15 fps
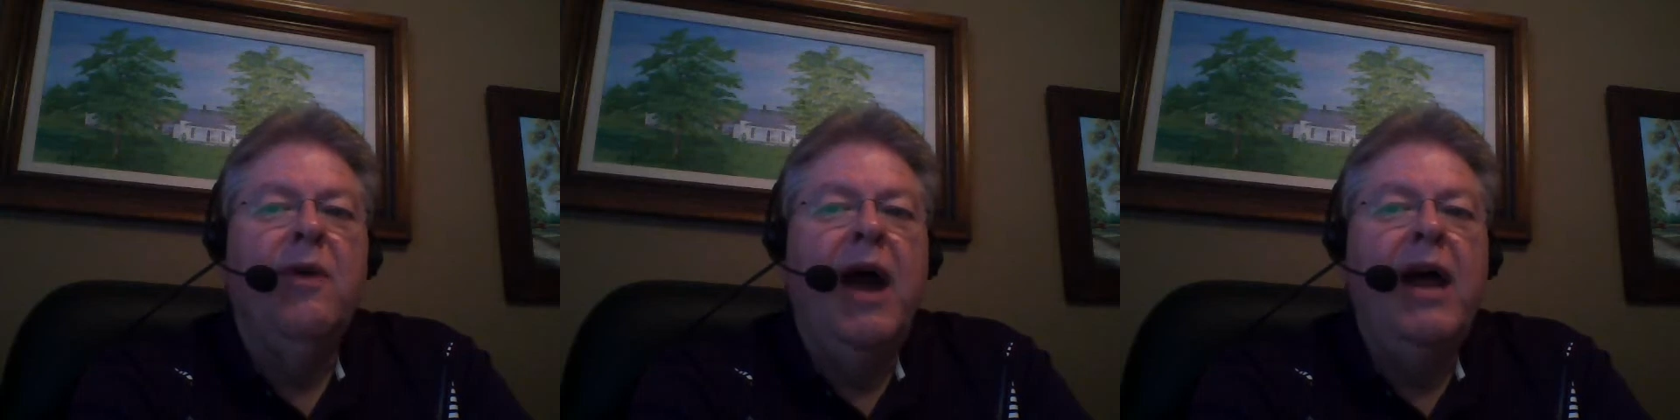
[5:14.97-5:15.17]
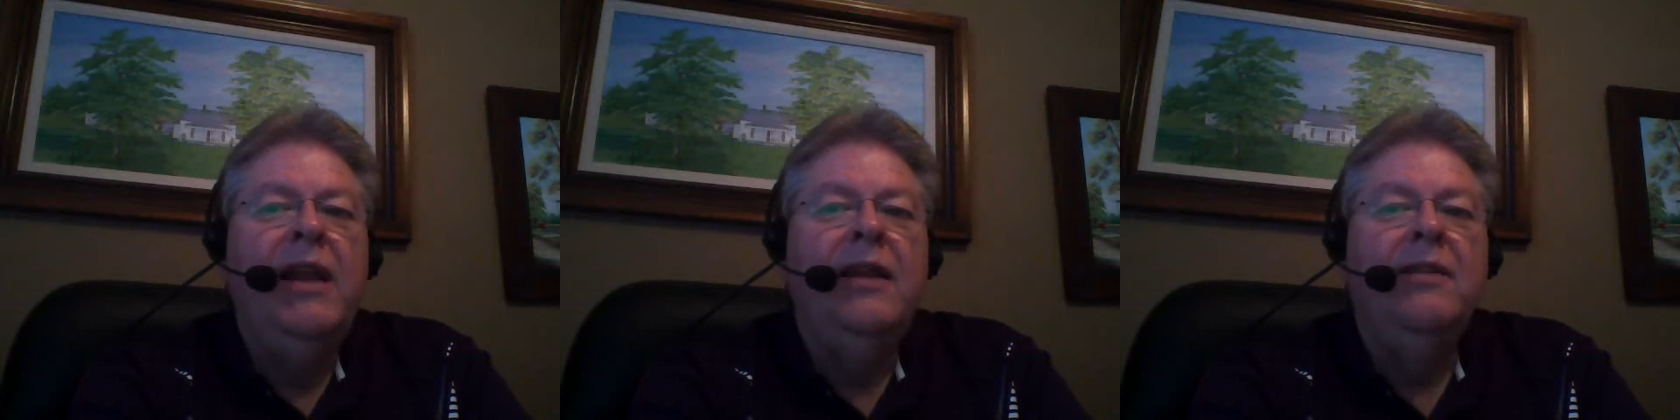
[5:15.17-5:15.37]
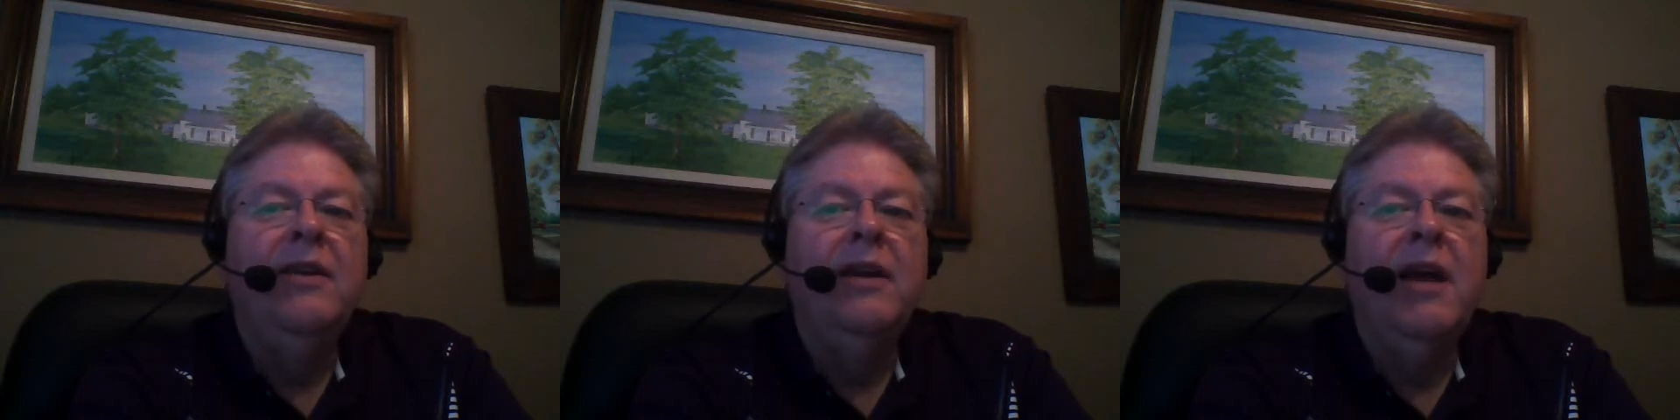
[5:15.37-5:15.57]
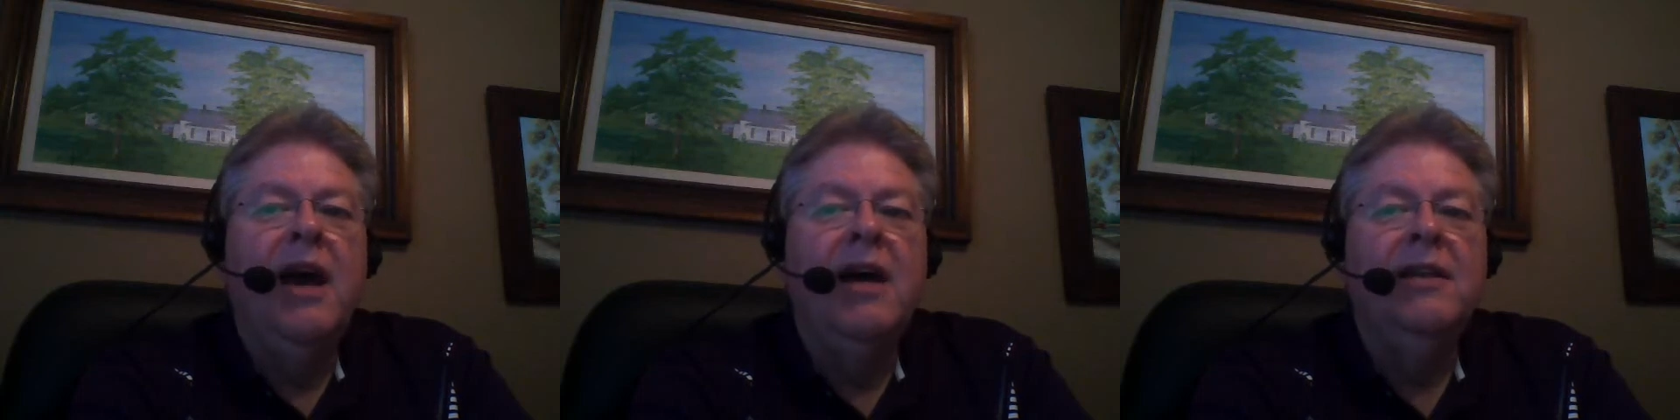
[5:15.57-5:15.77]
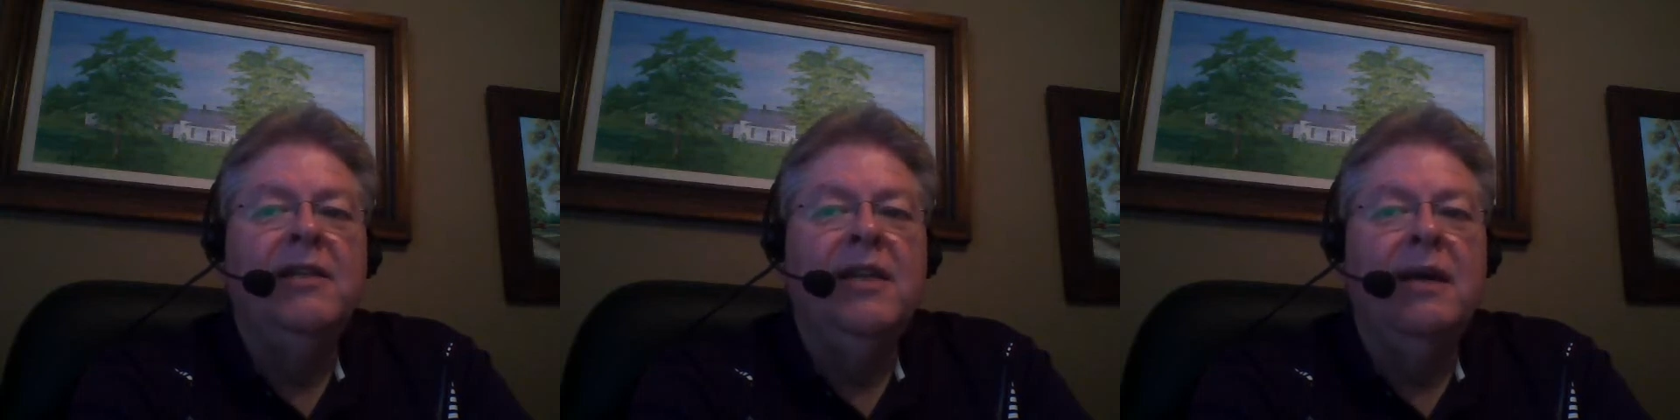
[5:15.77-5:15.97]
writing the
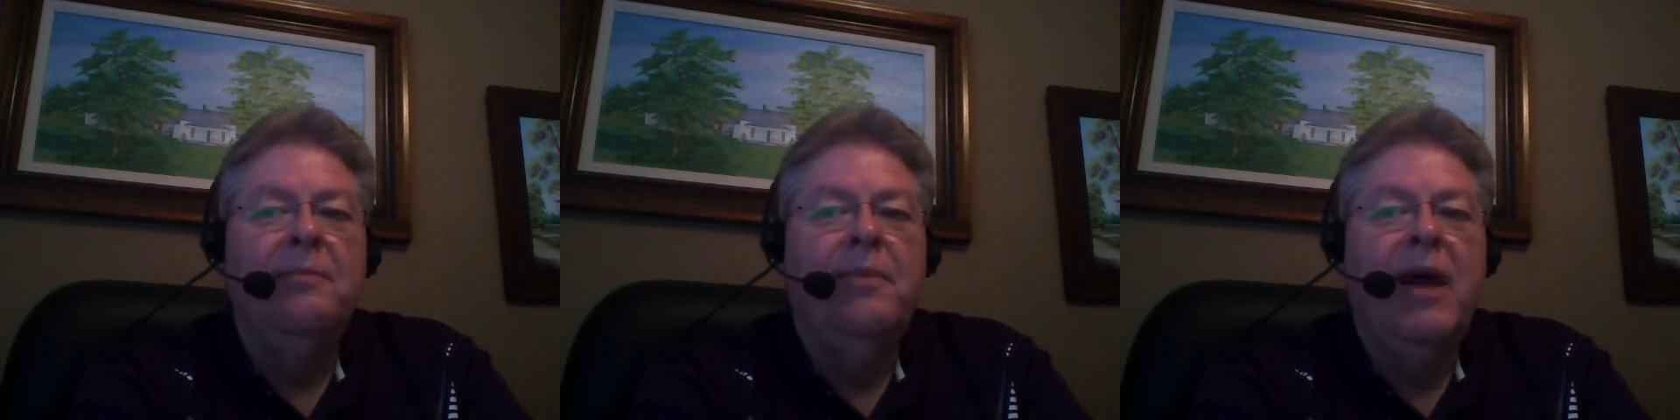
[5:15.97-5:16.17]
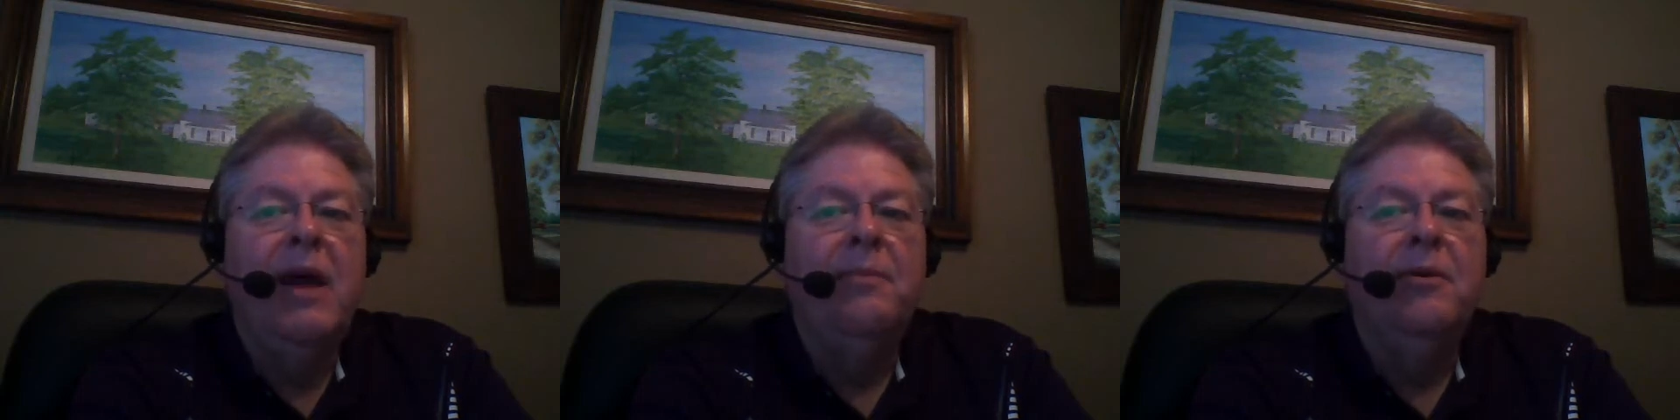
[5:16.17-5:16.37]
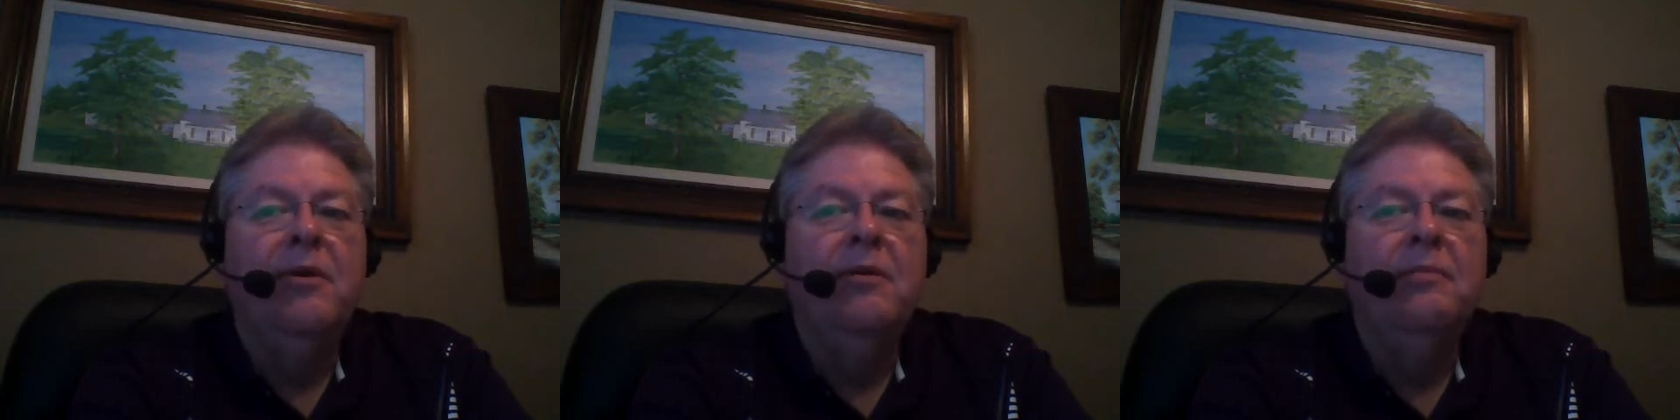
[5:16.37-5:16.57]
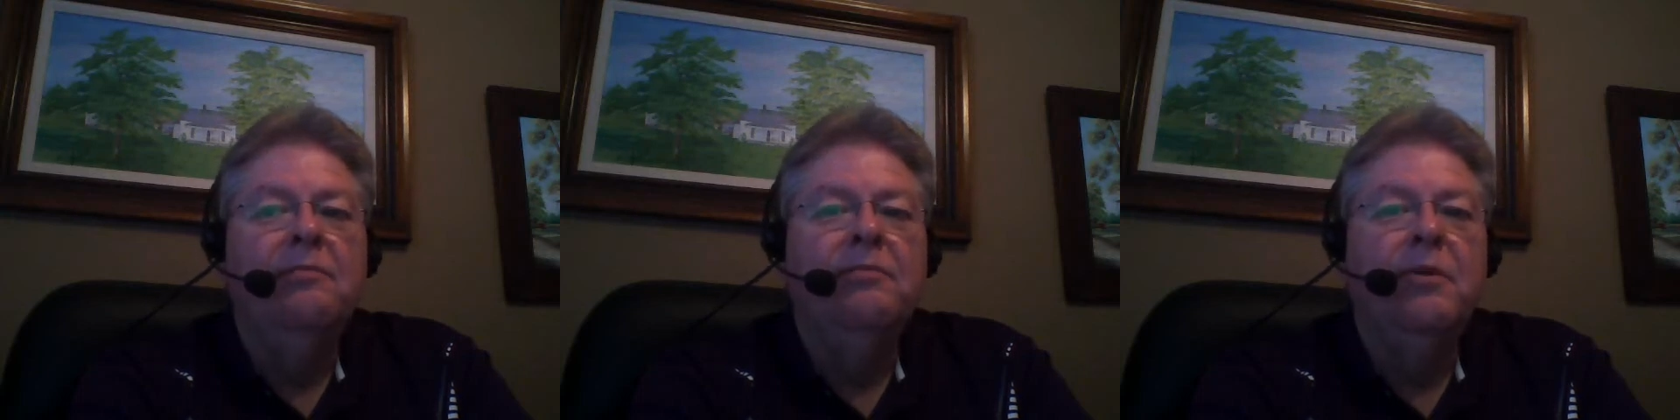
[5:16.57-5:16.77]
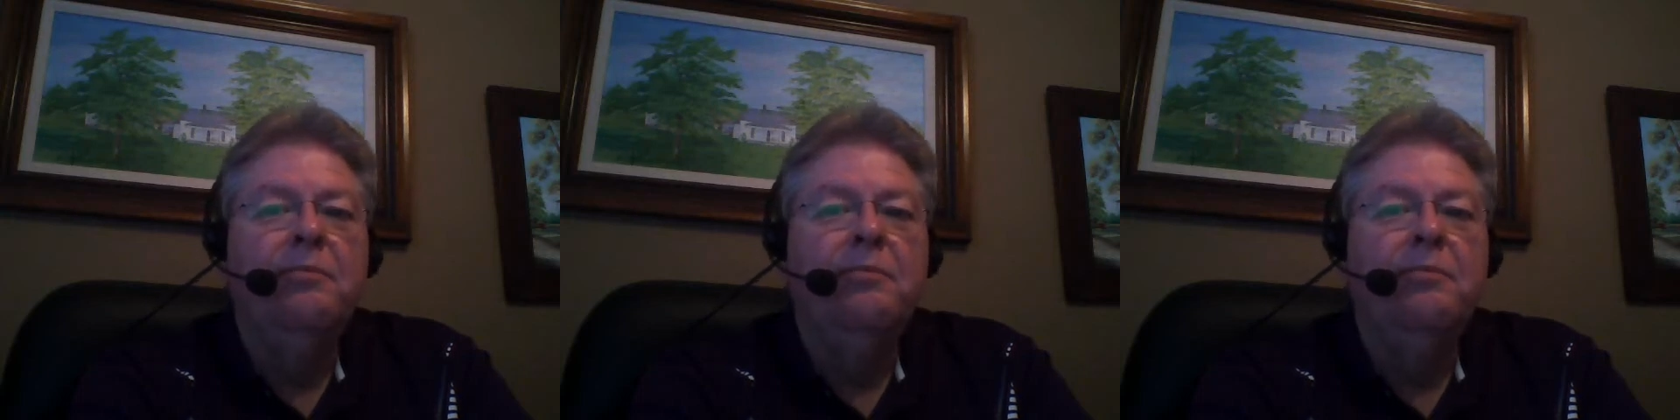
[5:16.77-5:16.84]
concept paper,